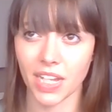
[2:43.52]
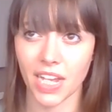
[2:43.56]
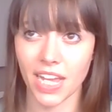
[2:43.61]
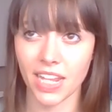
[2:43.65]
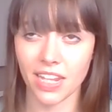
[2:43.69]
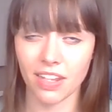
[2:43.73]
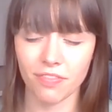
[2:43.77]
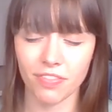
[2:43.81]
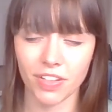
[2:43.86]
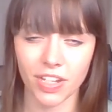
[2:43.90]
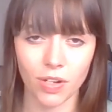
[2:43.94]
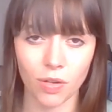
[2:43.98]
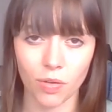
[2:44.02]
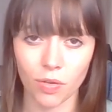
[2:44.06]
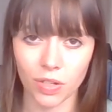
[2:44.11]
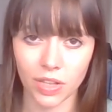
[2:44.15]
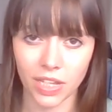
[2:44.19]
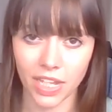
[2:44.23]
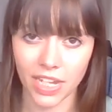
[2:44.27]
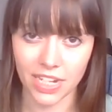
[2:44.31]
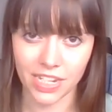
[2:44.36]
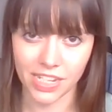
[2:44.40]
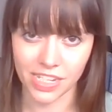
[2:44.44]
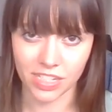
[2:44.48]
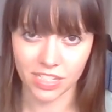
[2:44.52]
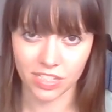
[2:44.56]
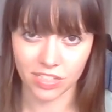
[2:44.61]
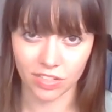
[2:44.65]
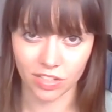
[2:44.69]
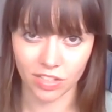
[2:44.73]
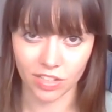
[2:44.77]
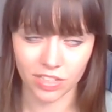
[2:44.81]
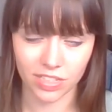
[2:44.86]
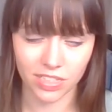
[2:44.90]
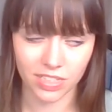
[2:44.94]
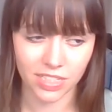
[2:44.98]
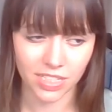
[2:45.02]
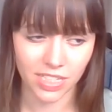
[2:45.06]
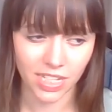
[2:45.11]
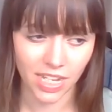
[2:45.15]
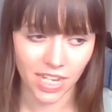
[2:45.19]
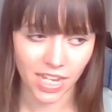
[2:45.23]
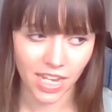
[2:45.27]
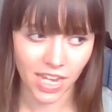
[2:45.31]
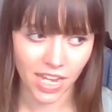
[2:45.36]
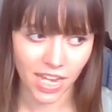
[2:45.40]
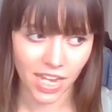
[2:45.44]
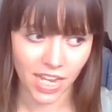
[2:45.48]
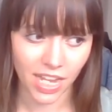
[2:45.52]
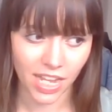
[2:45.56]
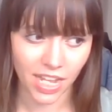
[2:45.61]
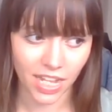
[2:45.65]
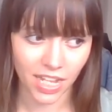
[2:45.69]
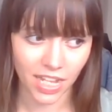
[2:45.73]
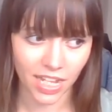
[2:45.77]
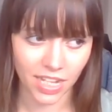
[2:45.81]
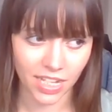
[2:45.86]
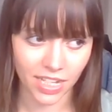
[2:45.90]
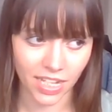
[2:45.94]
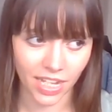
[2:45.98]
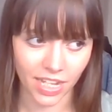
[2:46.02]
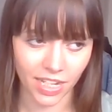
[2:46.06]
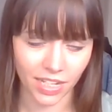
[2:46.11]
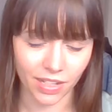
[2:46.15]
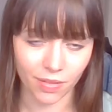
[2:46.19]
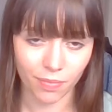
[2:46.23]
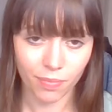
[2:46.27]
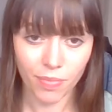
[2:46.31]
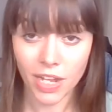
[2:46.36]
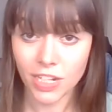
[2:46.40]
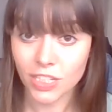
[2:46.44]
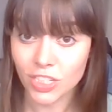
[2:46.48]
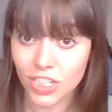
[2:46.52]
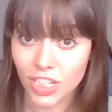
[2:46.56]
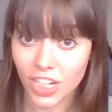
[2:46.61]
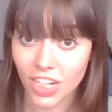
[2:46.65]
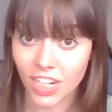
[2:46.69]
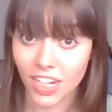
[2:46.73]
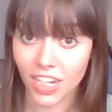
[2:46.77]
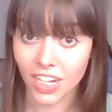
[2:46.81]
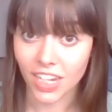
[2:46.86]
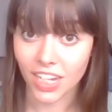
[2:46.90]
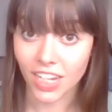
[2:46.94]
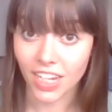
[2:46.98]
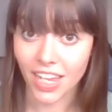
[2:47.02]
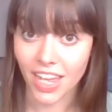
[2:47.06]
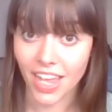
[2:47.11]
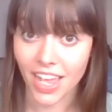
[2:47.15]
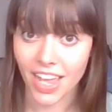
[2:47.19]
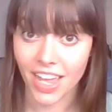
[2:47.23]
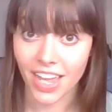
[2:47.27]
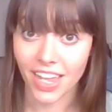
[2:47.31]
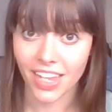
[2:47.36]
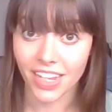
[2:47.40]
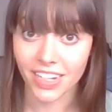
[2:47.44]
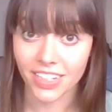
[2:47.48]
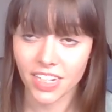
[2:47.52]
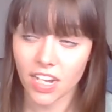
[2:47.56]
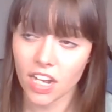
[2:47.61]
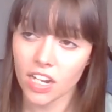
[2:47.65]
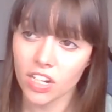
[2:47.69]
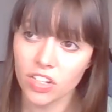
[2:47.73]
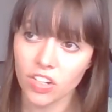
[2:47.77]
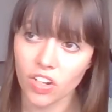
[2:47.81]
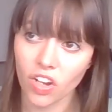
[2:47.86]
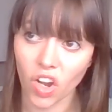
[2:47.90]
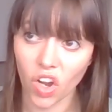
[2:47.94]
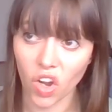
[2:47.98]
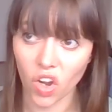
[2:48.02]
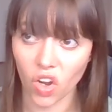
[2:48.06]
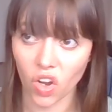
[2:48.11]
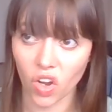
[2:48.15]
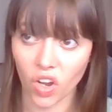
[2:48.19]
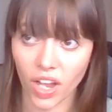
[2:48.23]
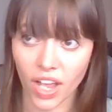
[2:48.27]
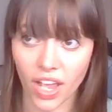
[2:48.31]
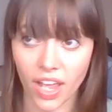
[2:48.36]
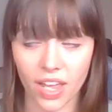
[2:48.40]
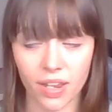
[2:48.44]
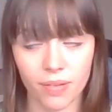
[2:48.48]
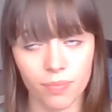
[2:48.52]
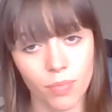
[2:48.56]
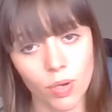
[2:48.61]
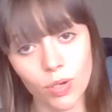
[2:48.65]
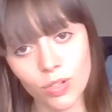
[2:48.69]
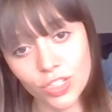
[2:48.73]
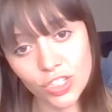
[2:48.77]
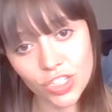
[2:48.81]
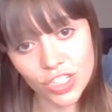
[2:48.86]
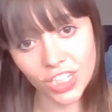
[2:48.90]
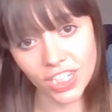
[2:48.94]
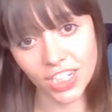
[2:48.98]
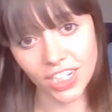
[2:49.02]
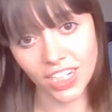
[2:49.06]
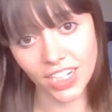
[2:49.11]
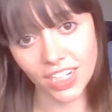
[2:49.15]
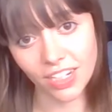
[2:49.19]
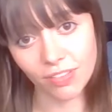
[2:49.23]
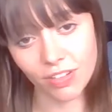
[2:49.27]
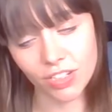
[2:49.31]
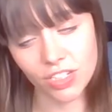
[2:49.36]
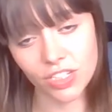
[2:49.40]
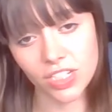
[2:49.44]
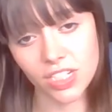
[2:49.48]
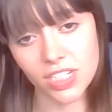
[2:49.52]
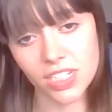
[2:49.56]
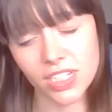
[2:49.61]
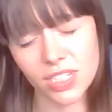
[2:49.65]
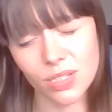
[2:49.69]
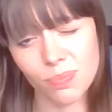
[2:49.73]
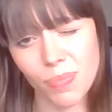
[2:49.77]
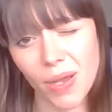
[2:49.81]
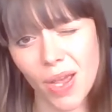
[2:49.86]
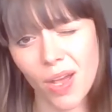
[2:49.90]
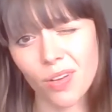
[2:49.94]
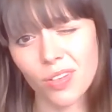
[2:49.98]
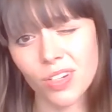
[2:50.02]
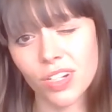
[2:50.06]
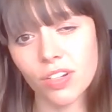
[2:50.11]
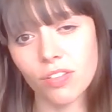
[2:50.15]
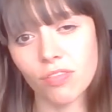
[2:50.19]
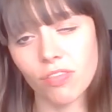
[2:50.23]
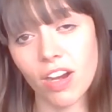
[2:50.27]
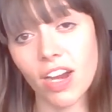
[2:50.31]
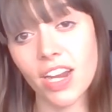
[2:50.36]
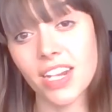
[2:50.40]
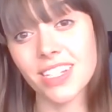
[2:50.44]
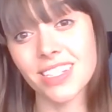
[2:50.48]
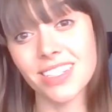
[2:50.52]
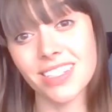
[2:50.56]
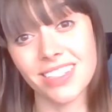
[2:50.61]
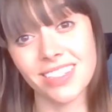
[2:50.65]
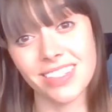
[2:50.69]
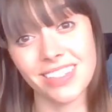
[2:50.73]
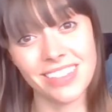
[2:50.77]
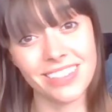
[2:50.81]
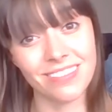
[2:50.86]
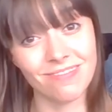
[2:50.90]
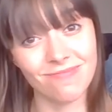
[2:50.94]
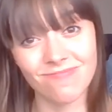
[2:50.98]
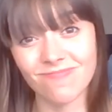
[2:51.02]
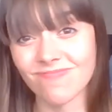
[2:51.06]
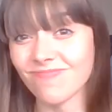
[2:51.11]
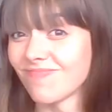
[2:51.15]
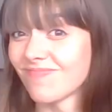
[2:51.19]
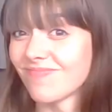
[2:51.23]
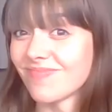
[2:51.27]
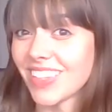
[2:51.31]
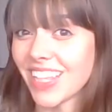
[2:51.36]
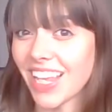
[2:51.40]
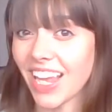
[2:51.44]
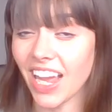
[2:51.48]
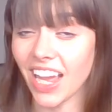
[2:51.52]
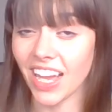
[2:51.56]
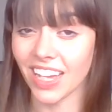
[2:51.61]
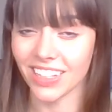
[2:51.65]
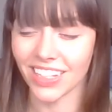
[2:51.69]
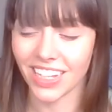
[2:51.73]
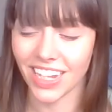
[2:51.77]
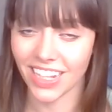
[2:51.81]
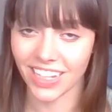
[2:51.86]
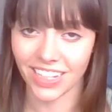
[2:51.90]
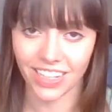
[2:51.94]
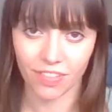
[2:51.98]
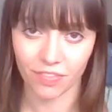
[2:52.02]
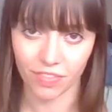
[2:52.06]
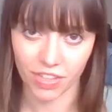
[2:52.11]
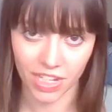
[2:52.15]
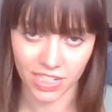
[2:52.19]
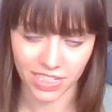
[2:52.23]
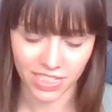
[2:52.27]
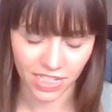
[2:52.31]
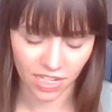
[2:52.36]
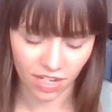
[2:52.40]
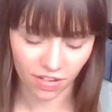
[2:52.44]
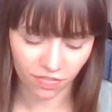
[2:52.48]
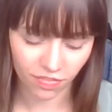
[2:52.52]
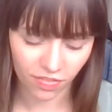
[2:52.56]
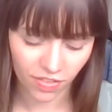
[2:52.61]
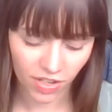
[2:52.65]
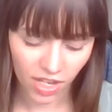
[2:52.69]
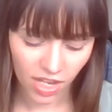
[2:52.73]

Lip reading: I love like old lady desserts, like matcha and anko and mochi, which is pounded rice. Yeah, I love that stuff.